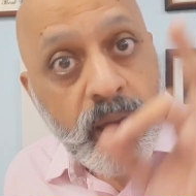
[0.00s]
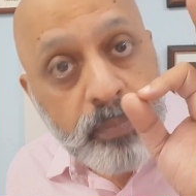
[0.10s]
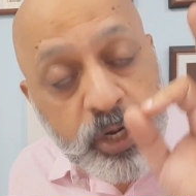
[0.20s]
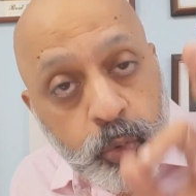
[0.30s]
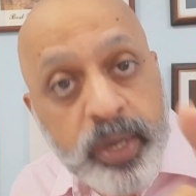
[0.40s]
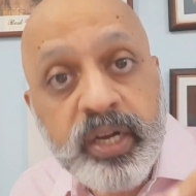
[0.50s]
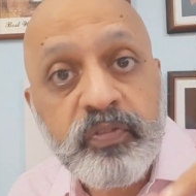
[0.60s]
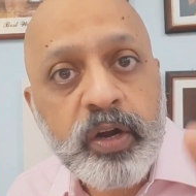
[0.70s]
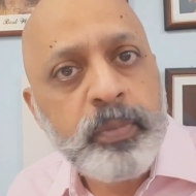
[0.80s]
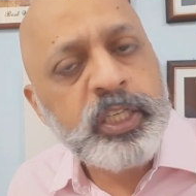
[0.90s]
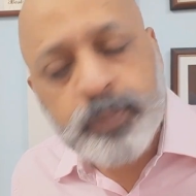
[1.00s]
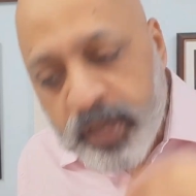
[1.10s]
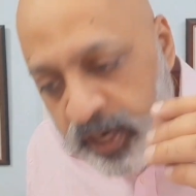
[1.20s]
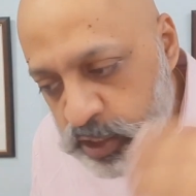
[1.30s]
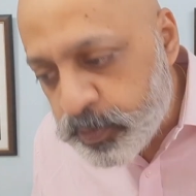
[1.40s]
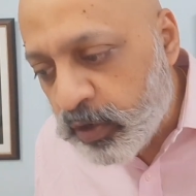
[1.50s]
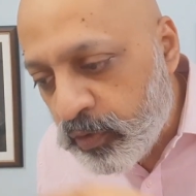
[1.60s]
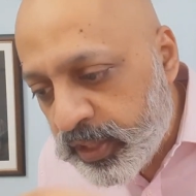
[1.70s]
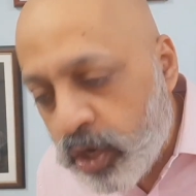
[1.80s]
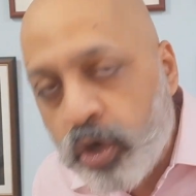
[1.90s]
But 21 minutes mein, irrespective
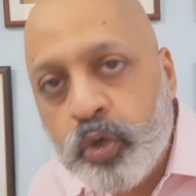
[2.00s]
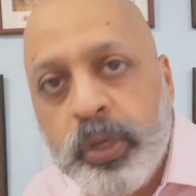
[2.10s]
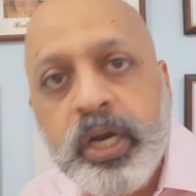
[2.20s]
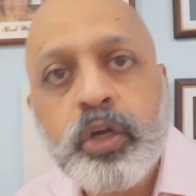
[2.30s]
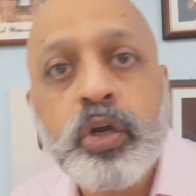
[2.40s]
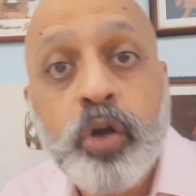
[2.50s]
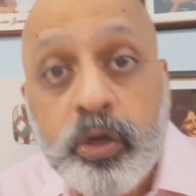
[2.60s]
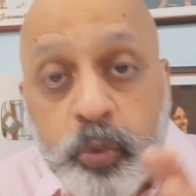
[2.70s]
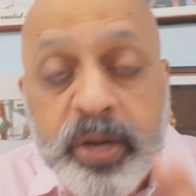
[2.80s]
of whether you are doing it or not,